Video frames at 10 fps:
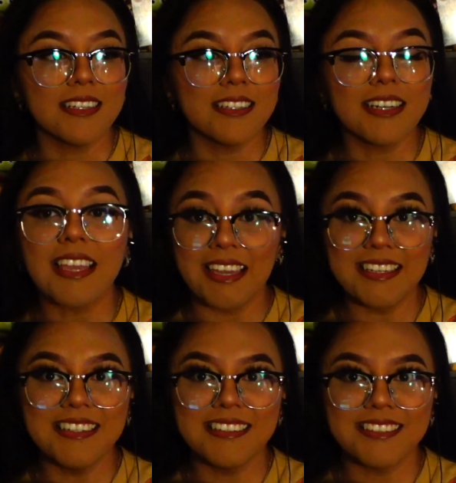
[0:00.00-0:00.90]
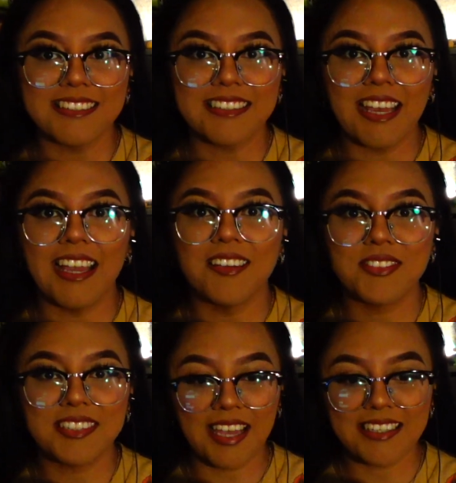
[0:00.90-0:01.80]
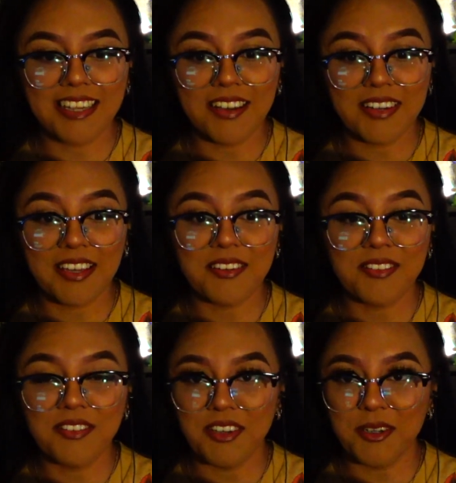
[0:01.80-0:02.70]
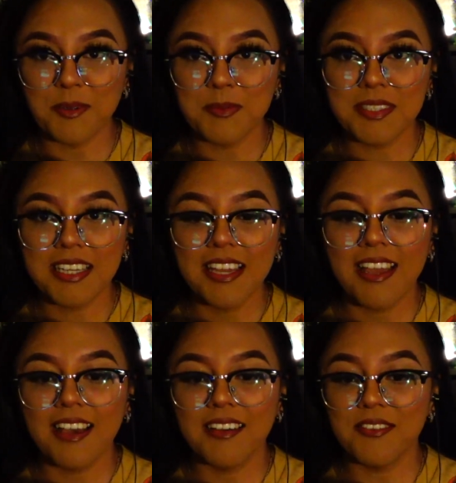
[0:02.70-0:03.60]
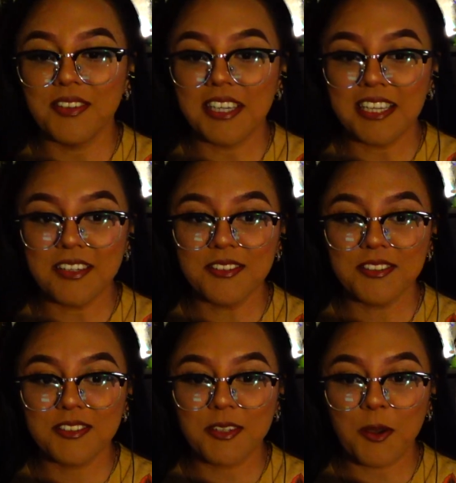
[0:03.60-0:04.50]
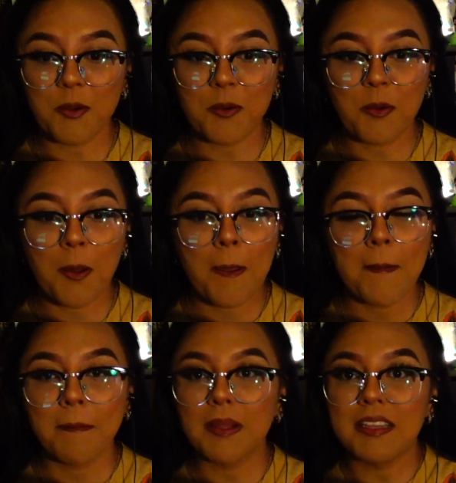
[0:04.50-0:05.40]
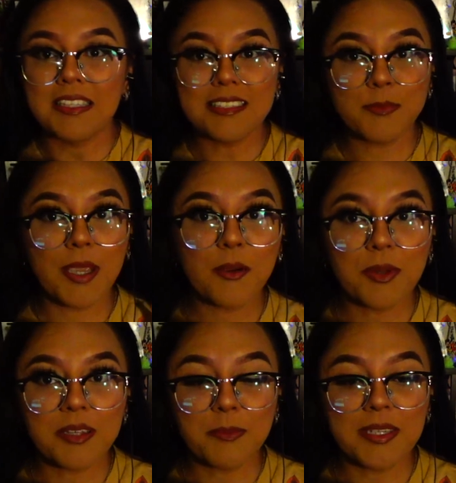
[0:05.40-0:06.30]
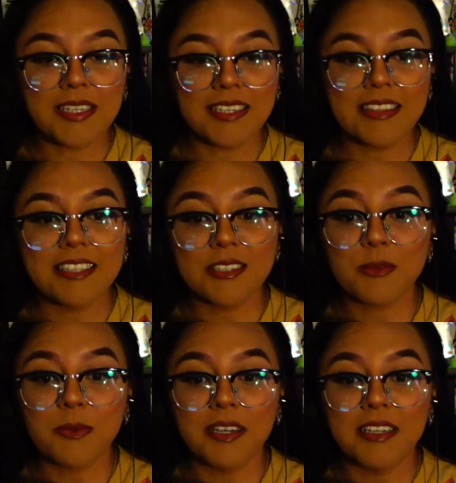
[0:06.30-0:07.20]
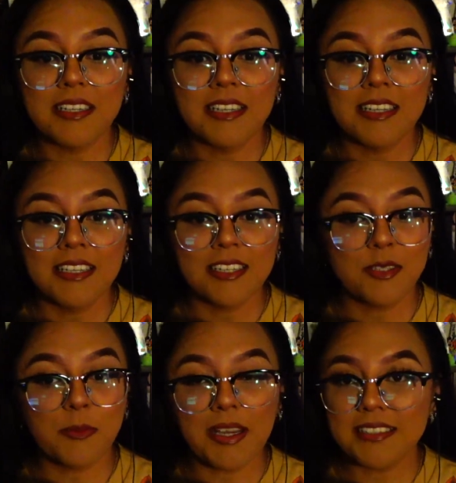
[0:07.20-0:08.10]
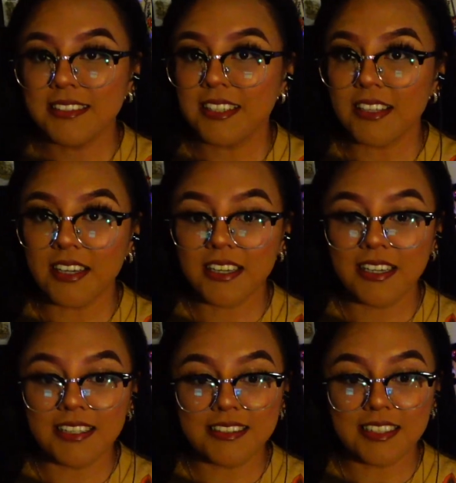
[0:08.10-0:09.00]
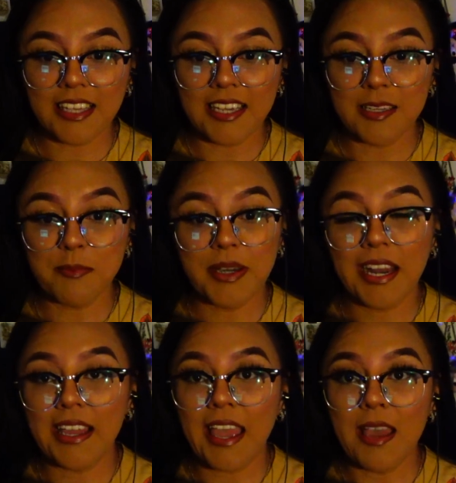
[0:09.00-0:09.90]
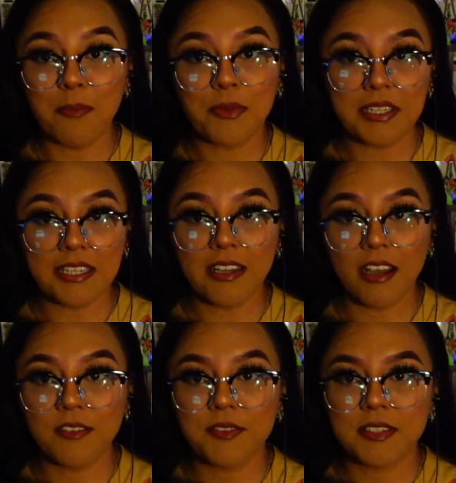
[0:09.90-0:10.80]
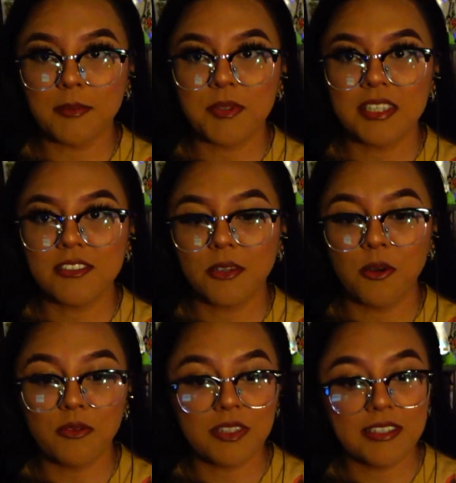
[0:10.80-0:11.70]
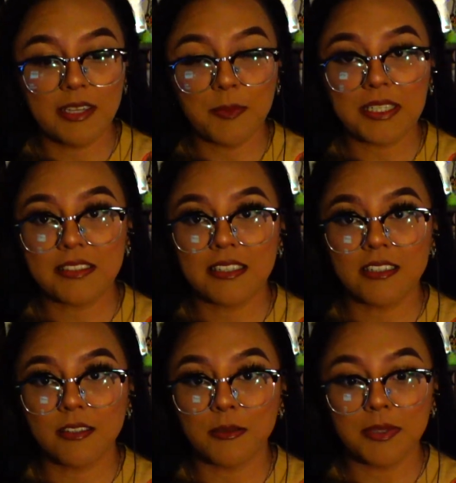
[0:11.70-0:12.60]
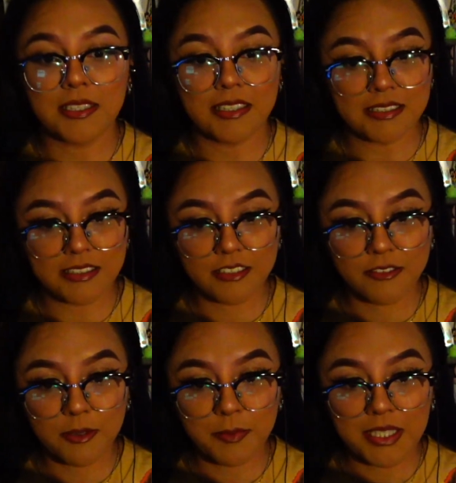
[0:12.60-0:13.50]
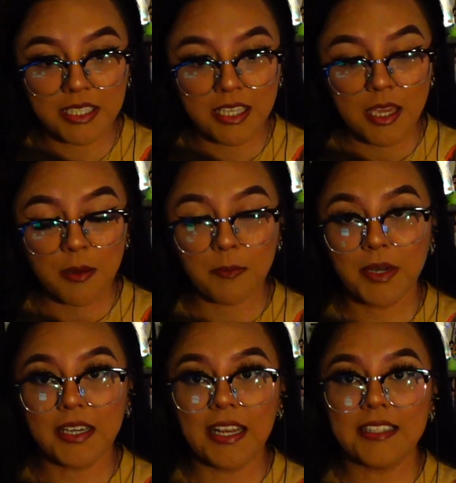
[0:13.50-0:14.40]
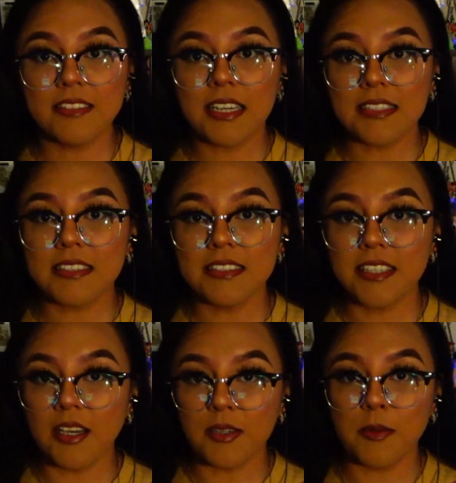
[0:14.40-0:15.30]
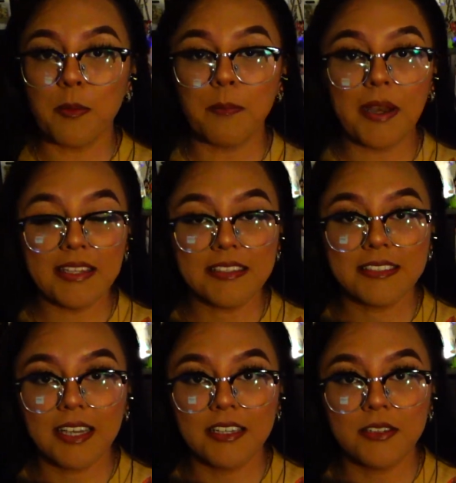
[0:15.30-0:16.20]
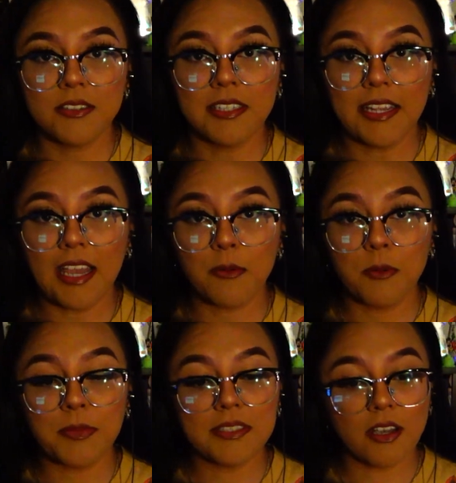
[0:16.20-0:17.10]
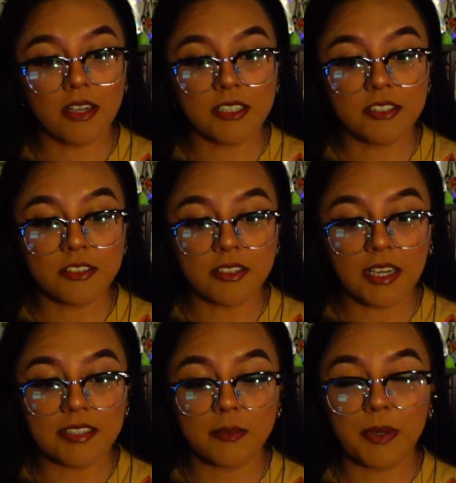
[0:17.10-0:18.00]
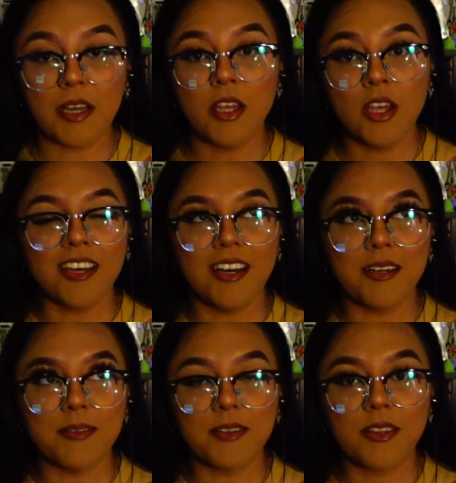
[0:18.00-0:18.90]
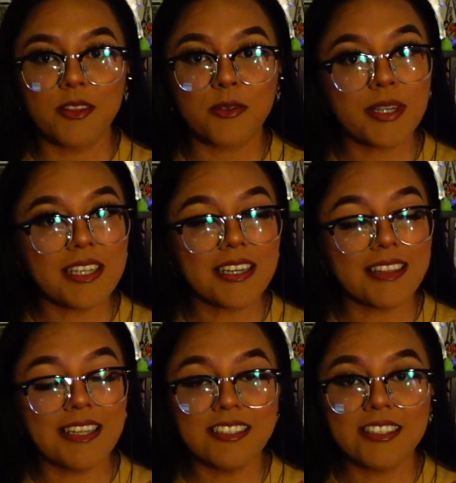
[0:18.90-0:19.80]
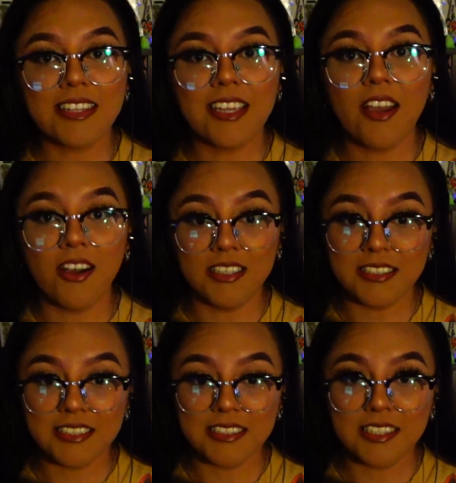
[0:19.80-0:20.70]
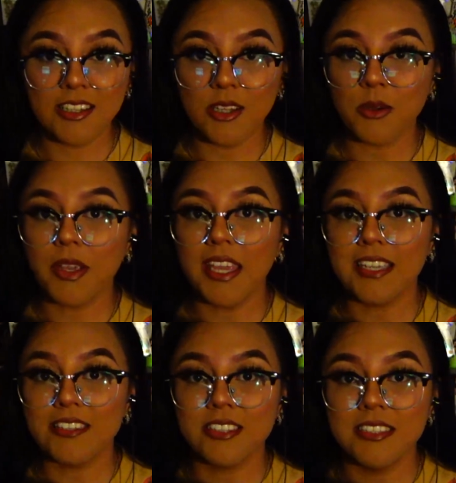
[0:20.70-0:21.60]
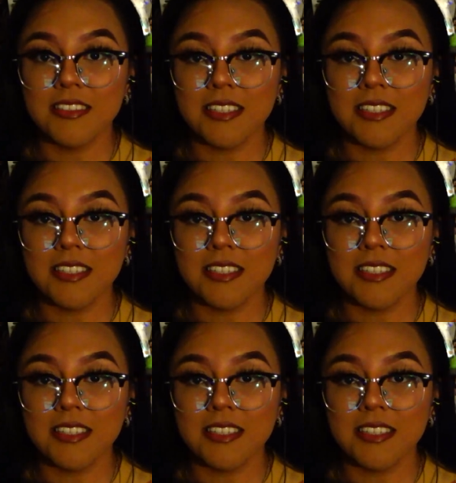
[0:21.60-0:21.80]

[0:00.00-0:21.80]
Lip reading: again since I have sat down and filmed a video, so please bear with me in this one. You might see a lot of cuts again, but I am reading off of something, so hopefully that makes it a little bit easier for me. But as you guys can tell by the title, today I will be talking to you guys about 3 allegedly haunted locations